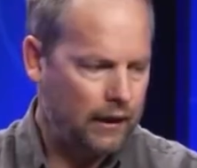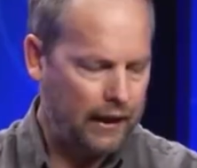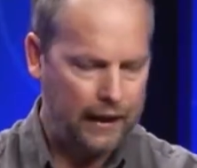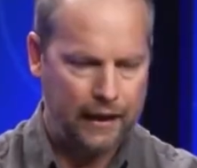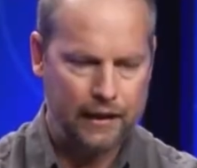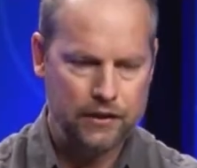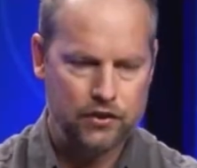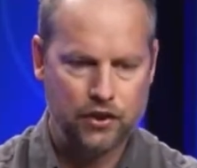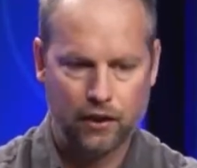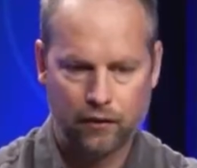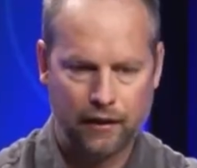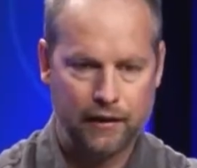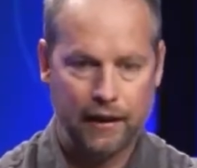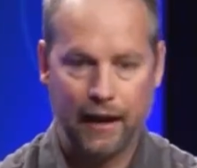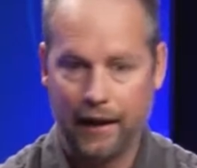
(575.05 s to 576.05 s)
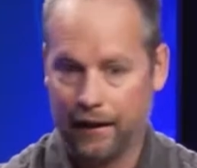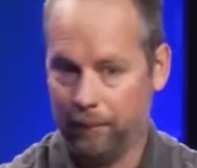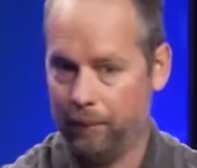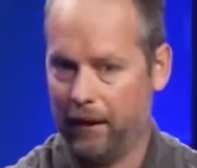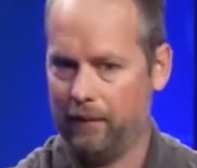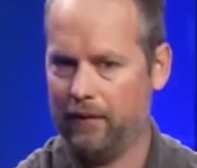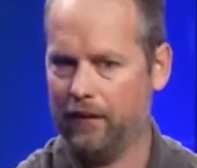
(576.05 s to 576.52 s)
and generate, hey,
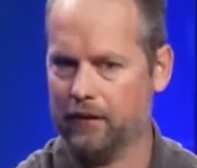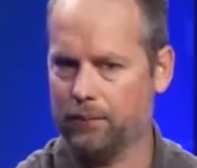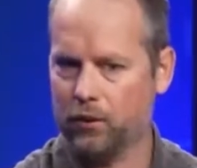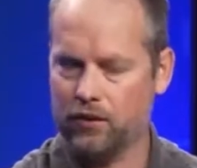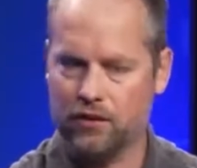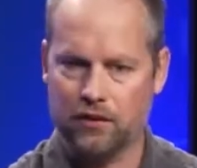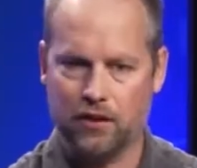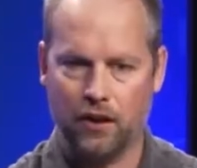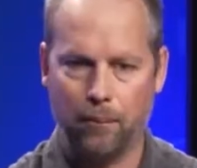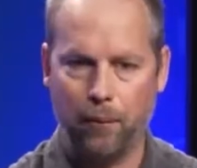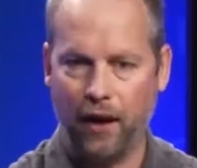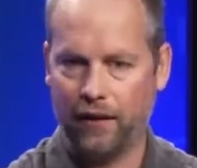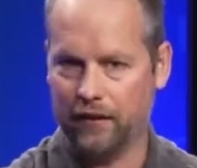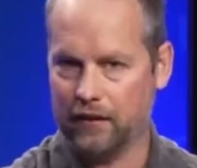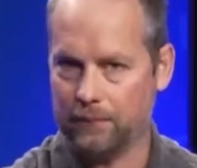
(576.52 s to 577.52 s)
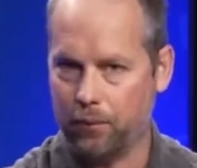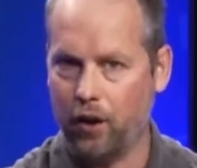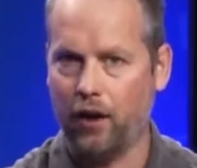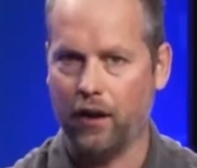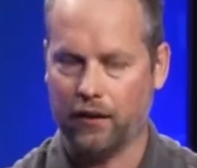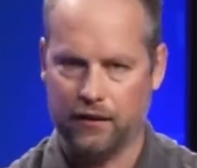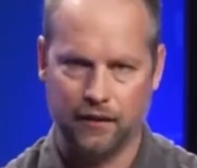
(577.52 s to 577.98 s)
maybe this person's going to buy this
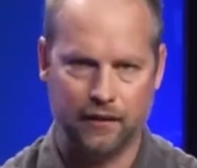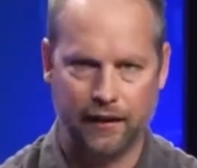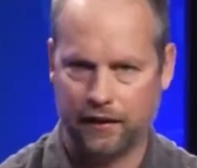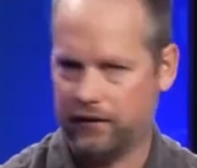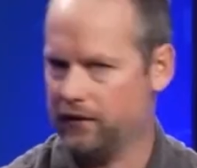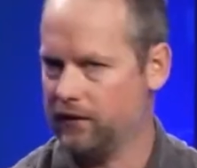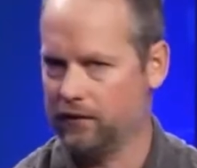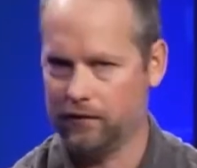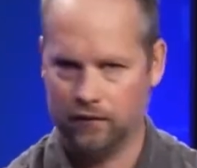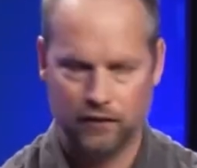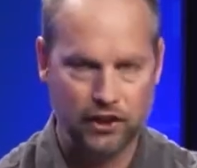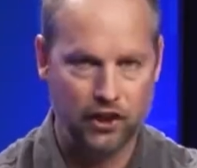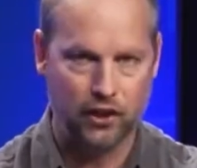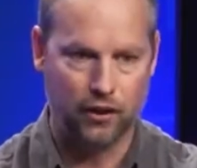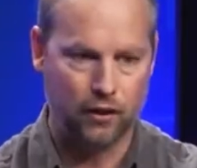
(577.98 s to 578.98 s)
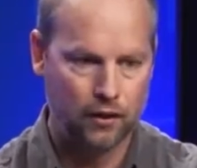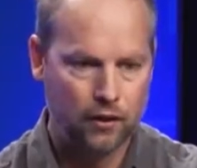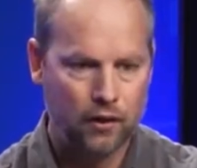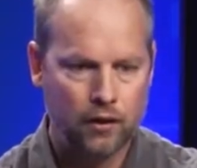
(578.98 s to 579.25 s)
product in the next year.